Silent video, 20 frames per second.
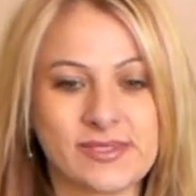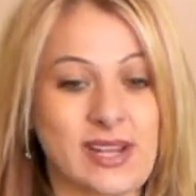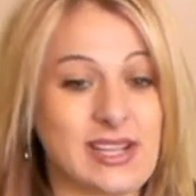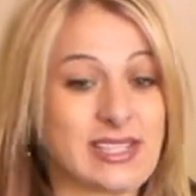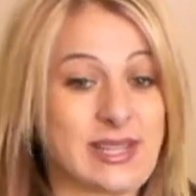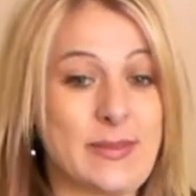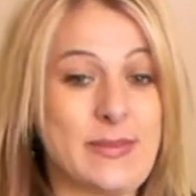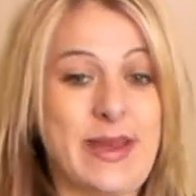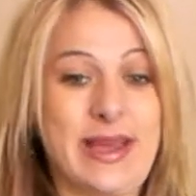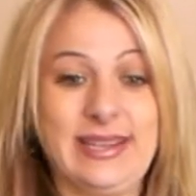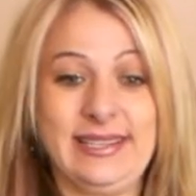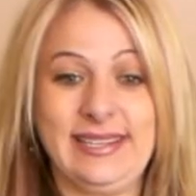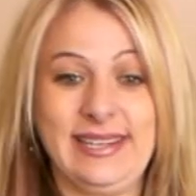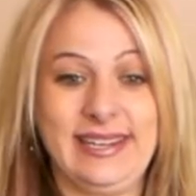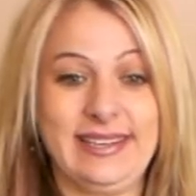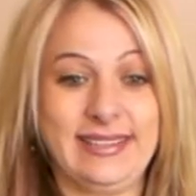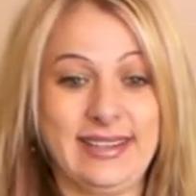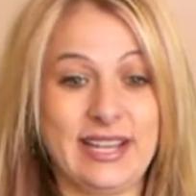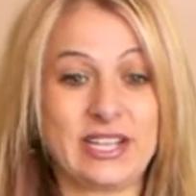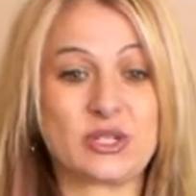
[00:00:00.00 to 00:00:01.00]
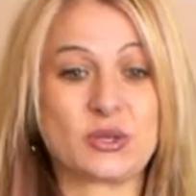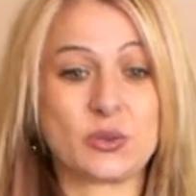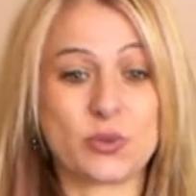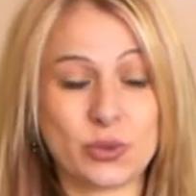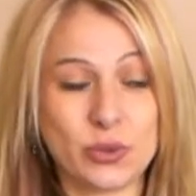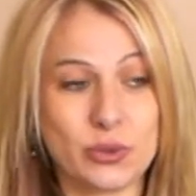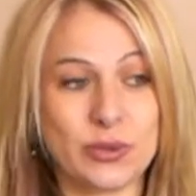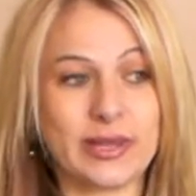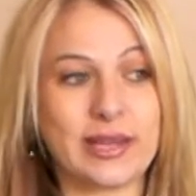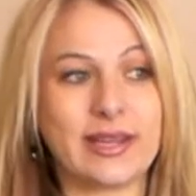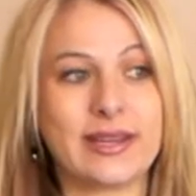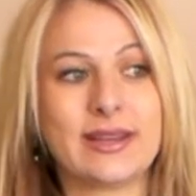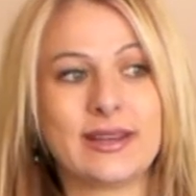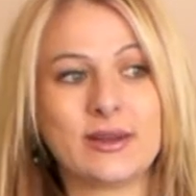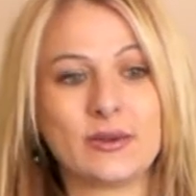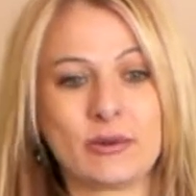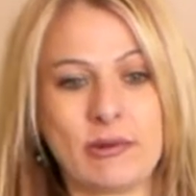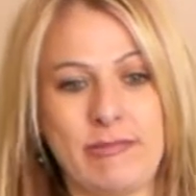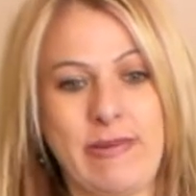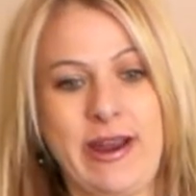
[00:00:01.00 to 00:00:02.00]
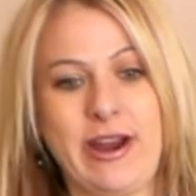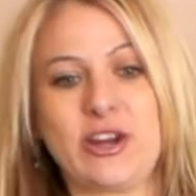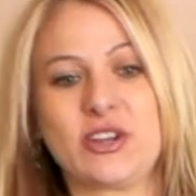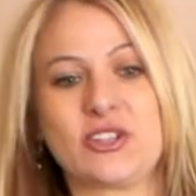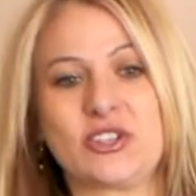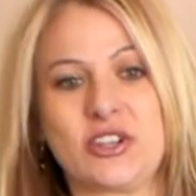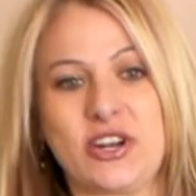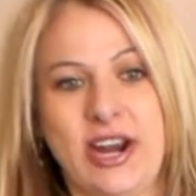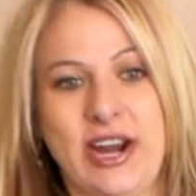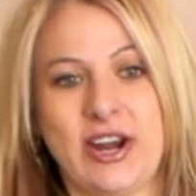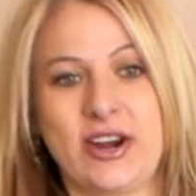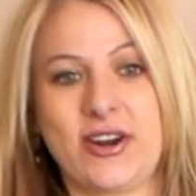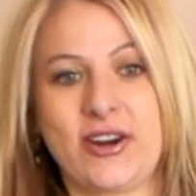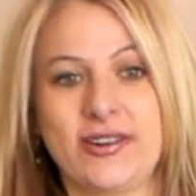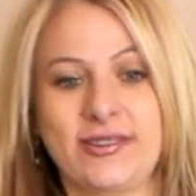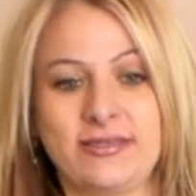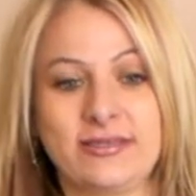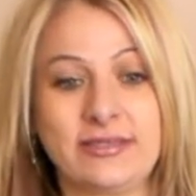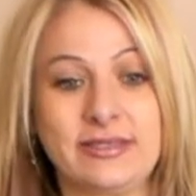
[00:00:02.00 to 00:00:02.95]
It's amazing. It truly repairs your hair.